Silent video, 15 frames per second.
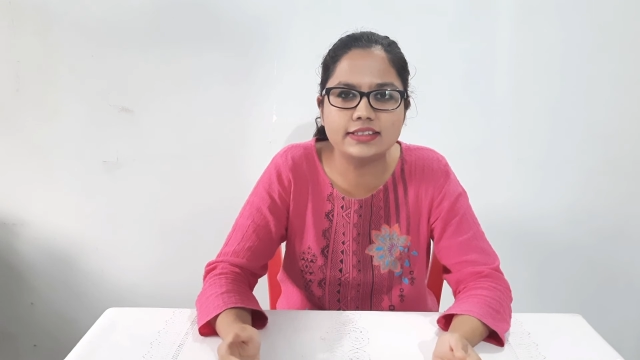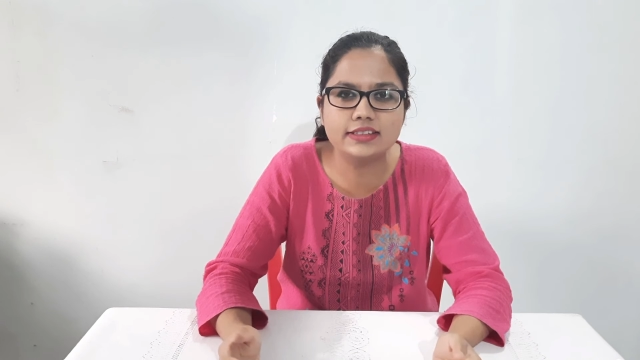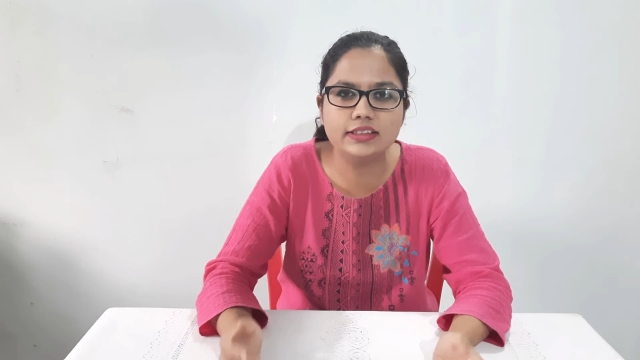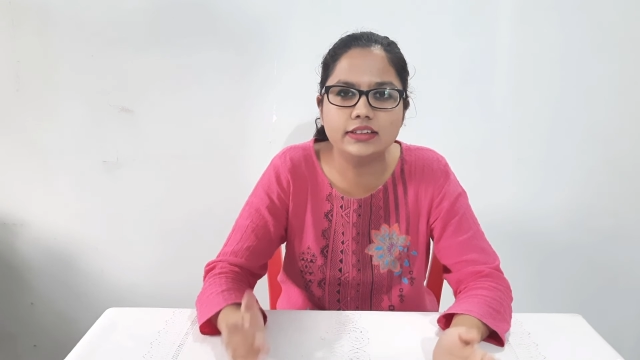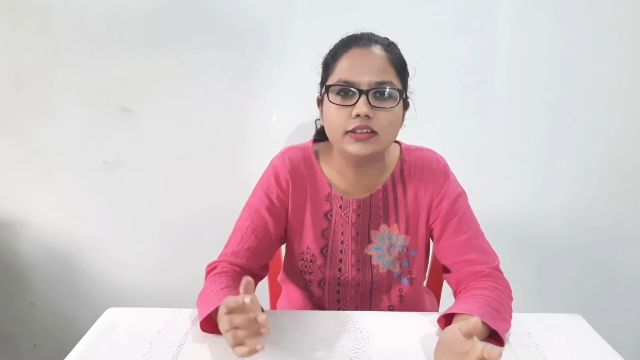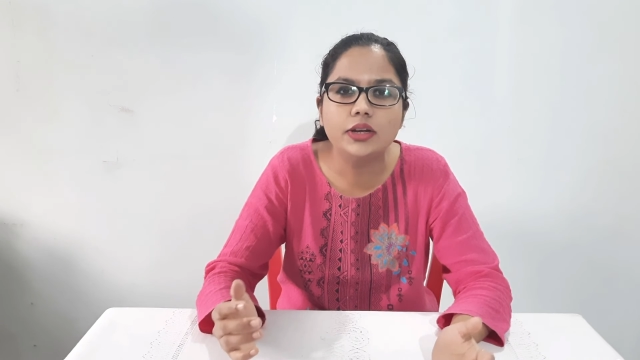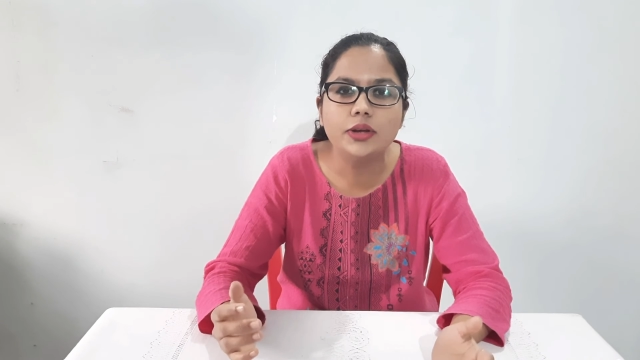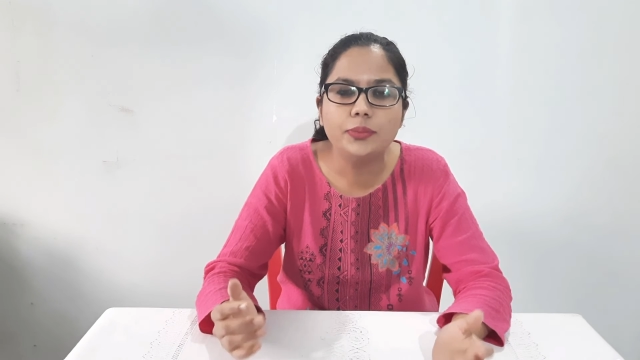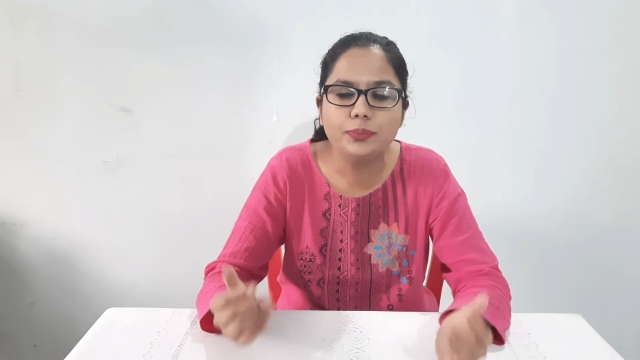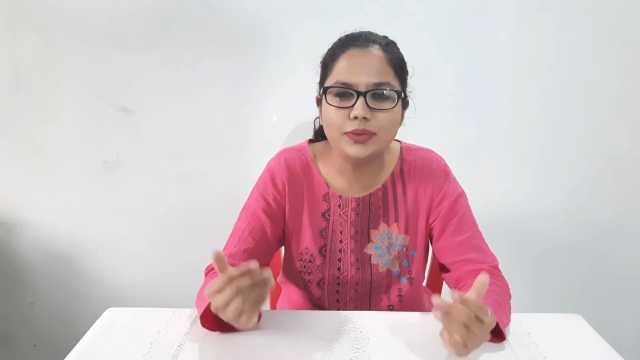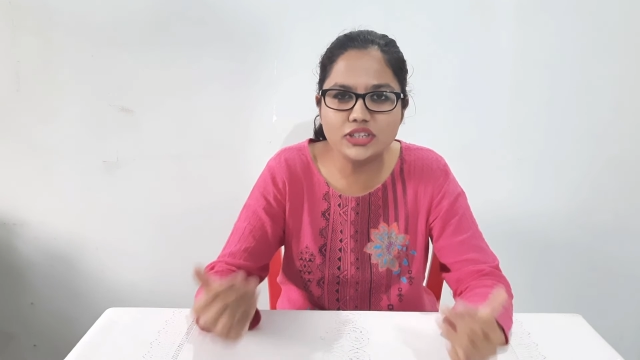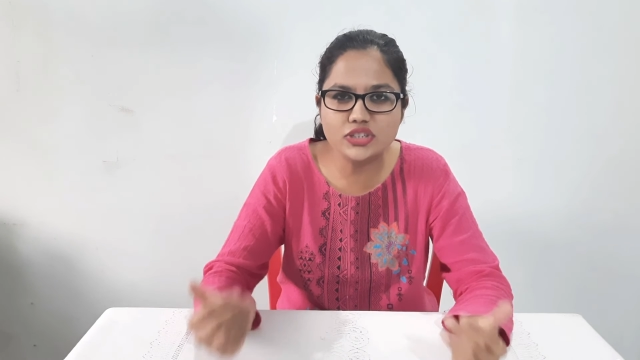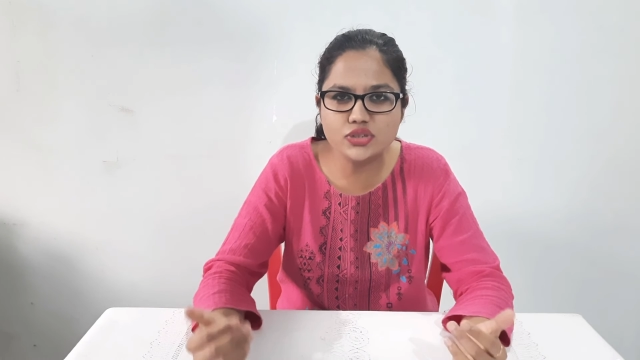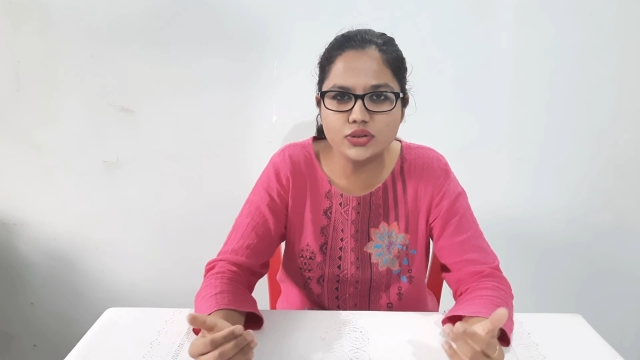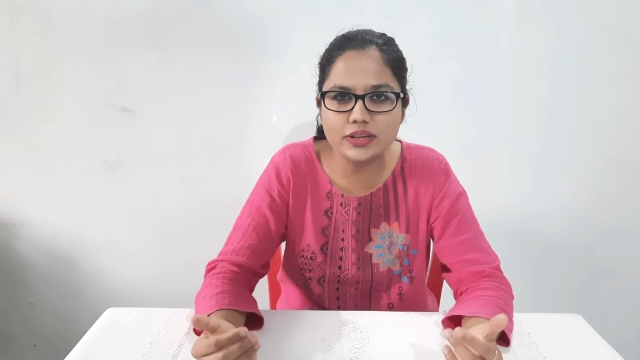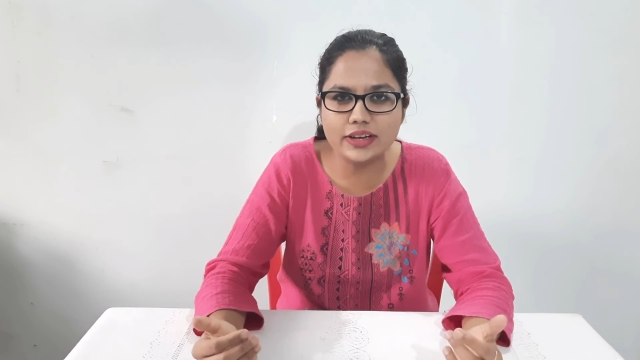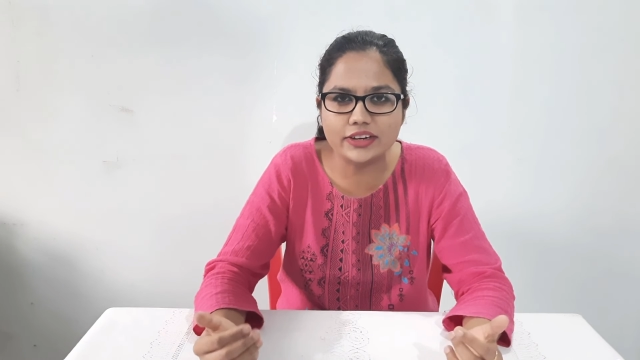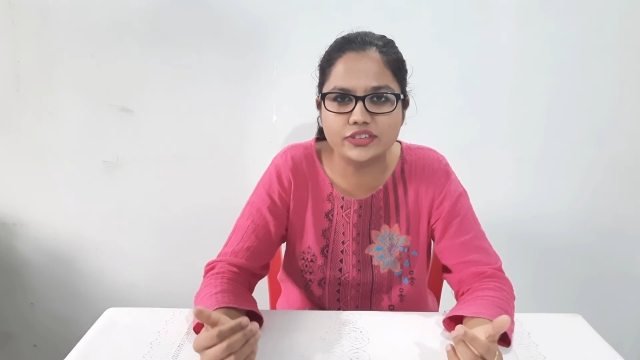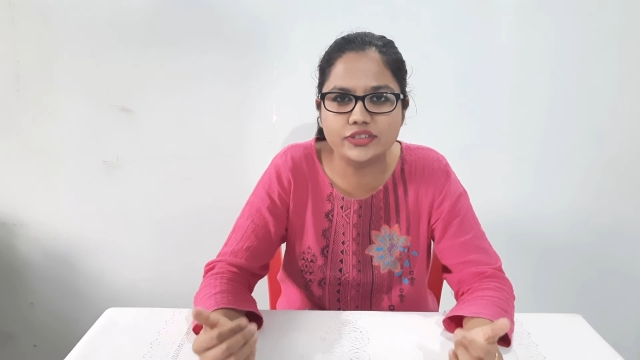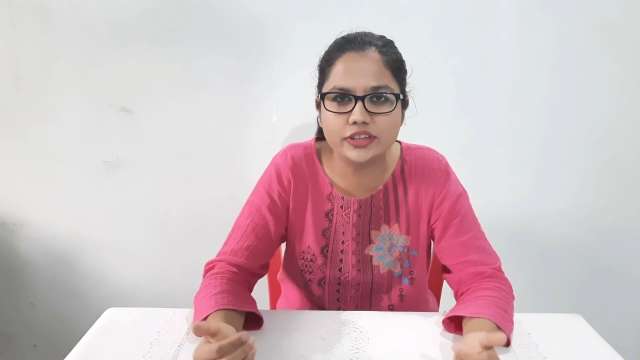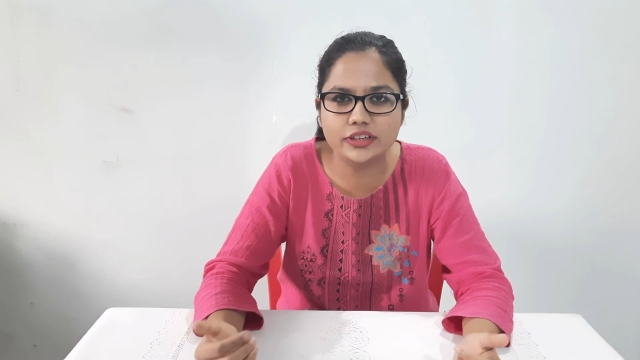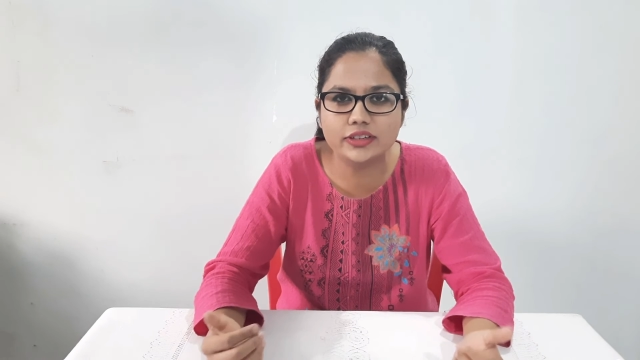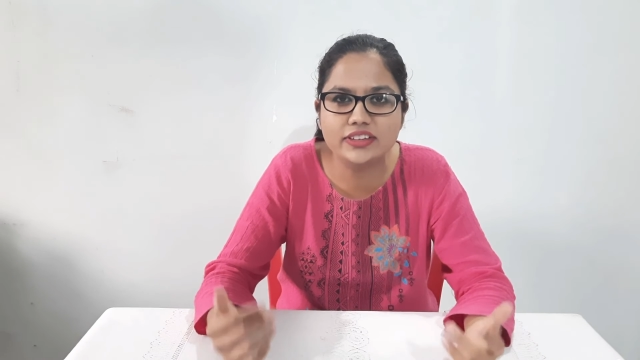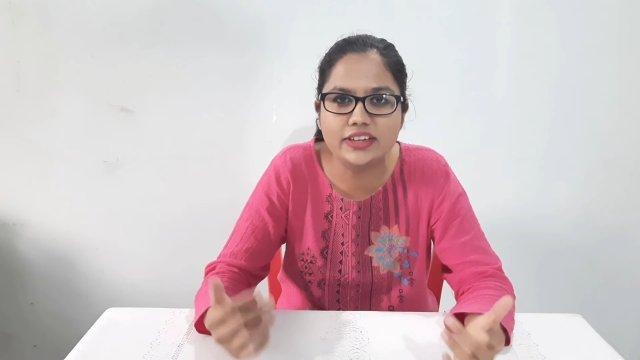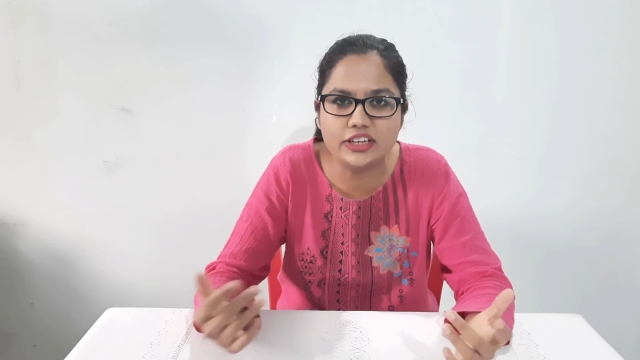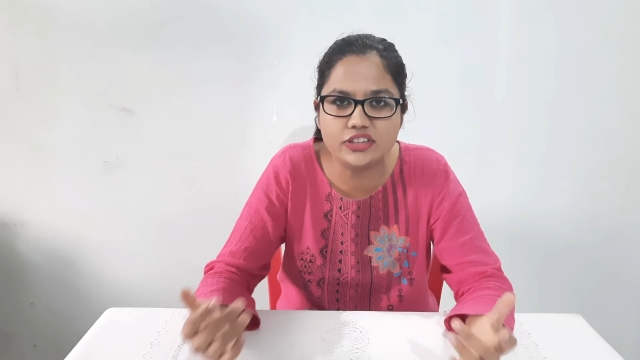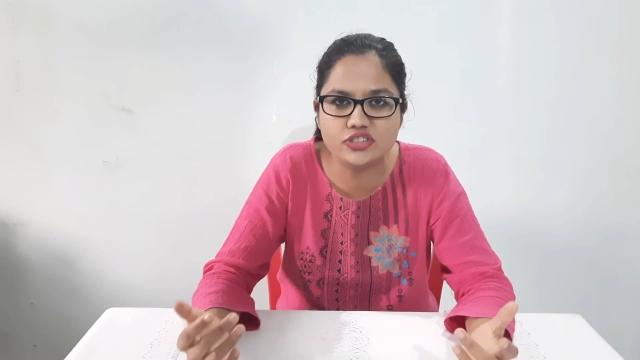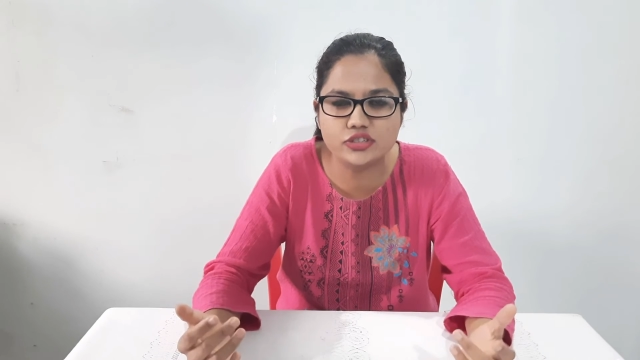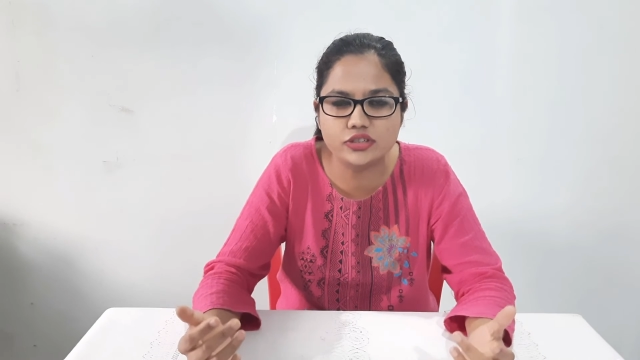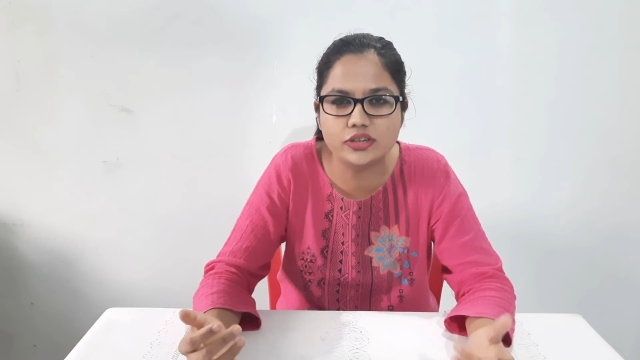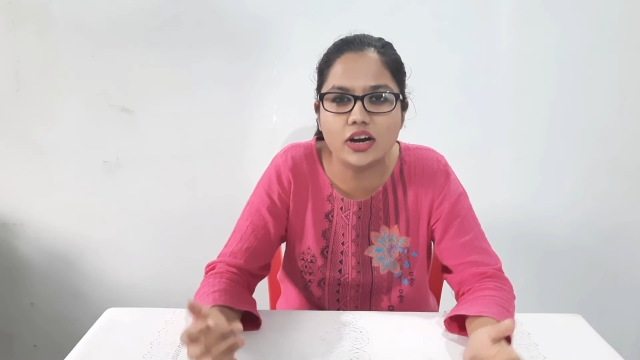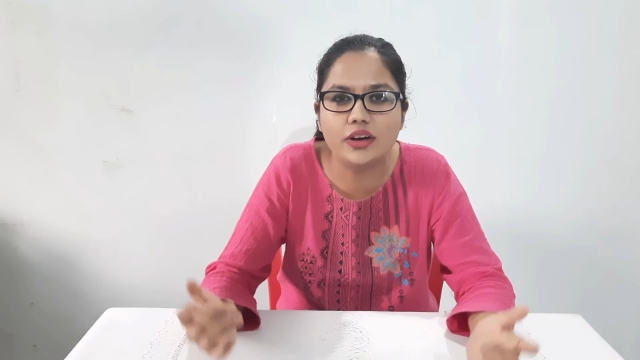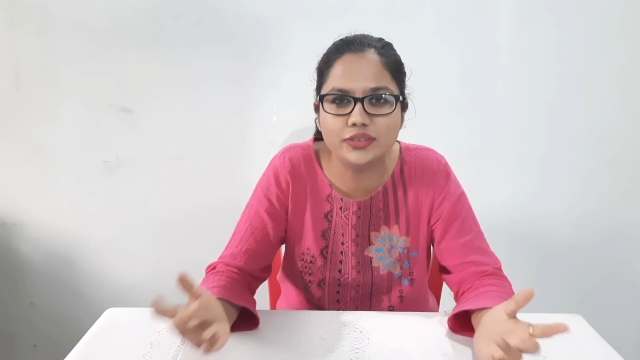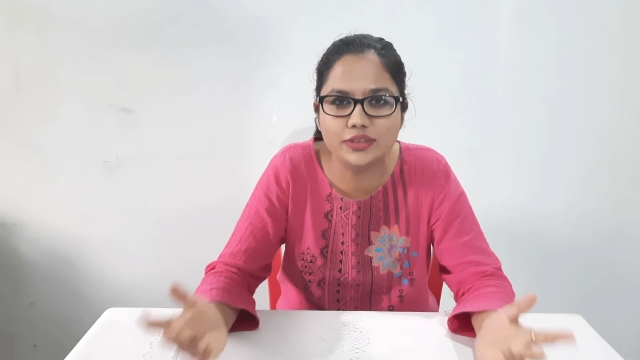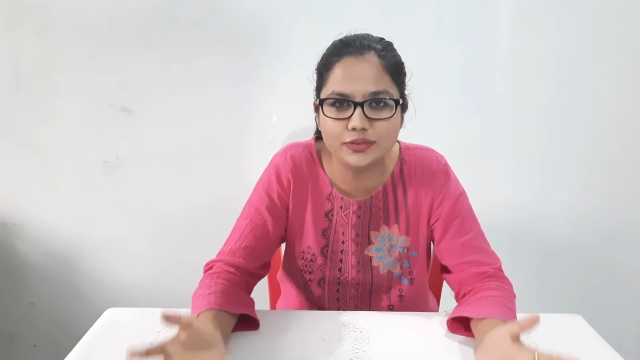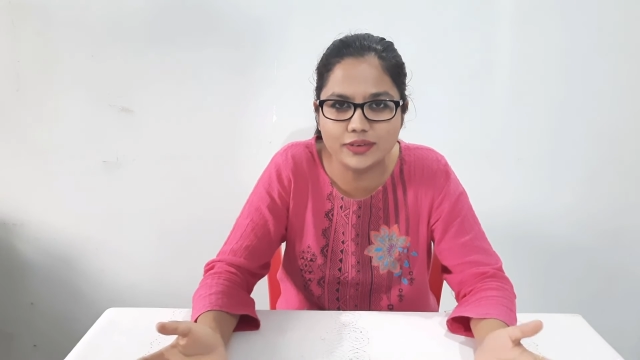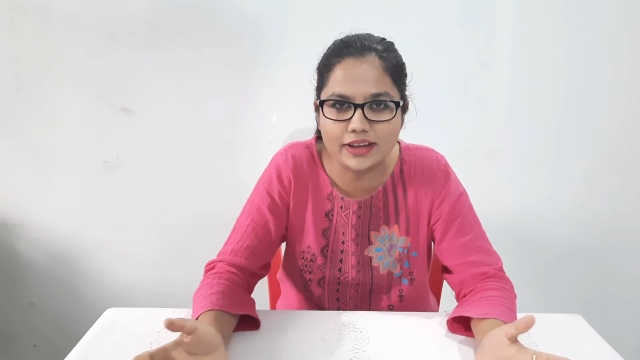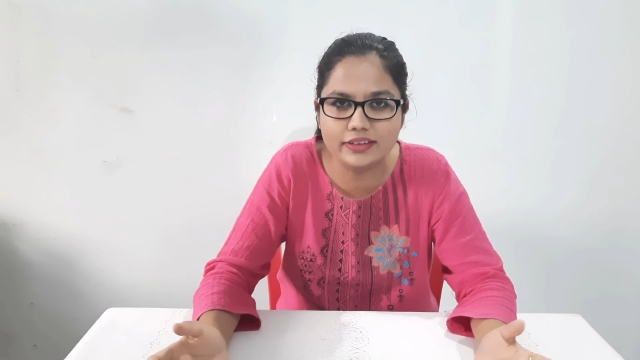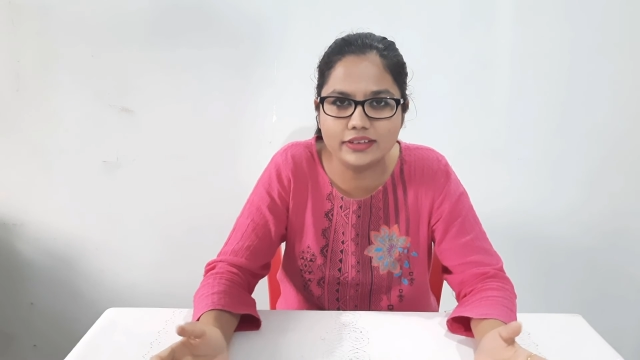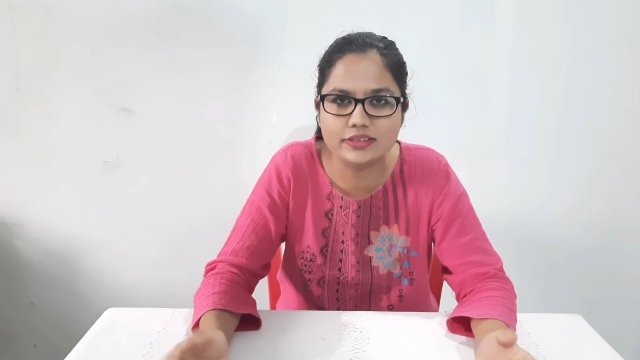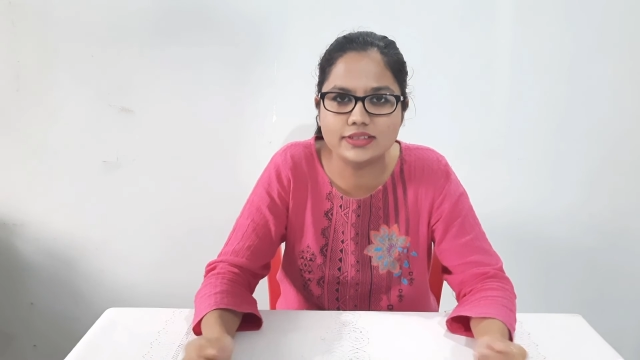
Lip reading: piezoelectric nature of the virus.